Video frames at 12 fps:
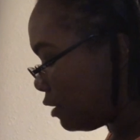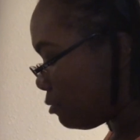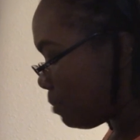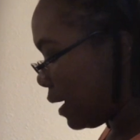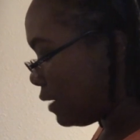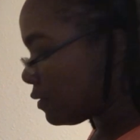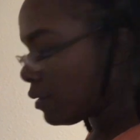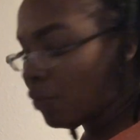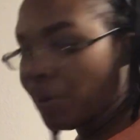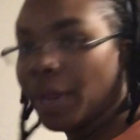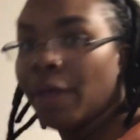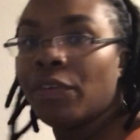space or
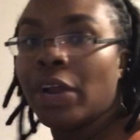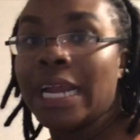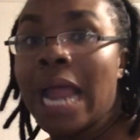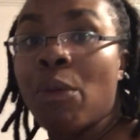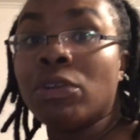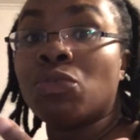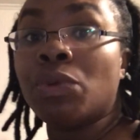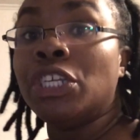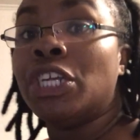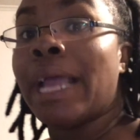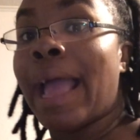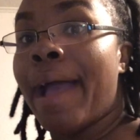whatever. And I was
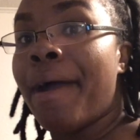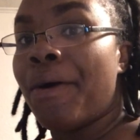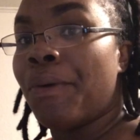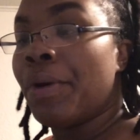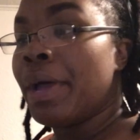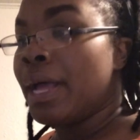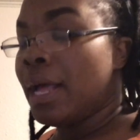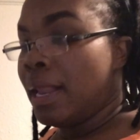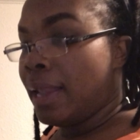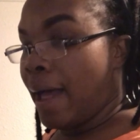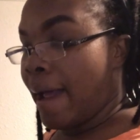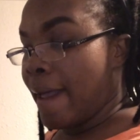reaching out.
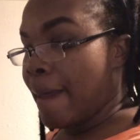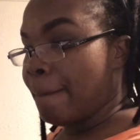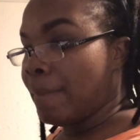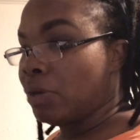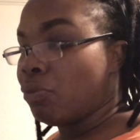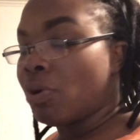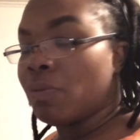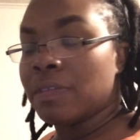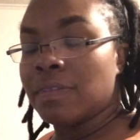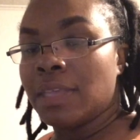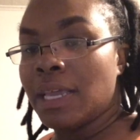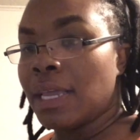Like, my daughter was
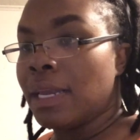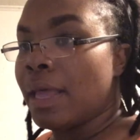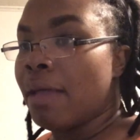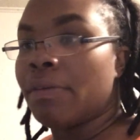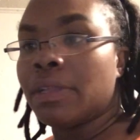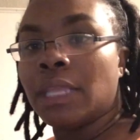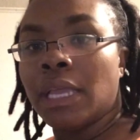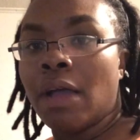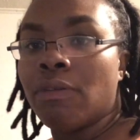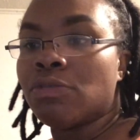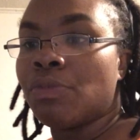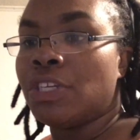sick and everything. I
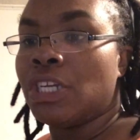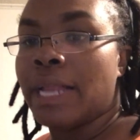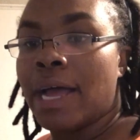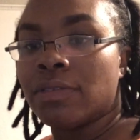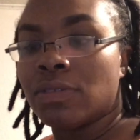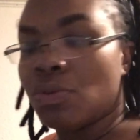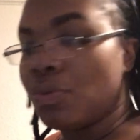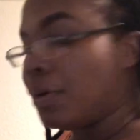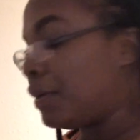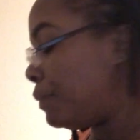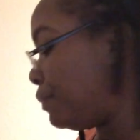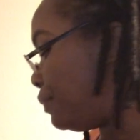was reaching out to him.